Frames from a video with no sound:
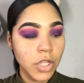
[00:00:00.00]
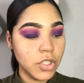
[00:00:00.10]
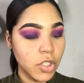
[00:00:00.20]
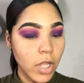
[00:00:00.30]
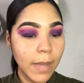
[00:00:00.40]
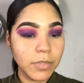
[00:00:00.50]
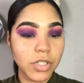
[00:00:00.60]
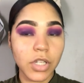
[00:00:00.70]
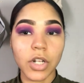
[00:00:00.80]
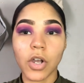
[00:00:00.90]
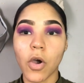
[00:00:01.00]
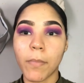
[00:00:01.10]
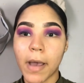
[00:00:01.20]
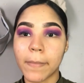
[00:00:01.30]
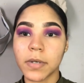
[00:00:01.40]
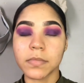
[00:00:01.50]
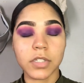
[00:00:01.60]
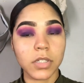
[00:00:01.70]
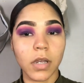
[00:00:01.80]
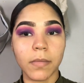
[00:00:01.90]
So now I'm just gonna go pop on
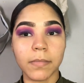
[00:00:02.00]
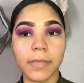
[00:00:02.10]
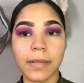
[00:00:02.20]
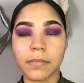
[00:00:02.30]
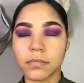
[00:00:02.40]
some.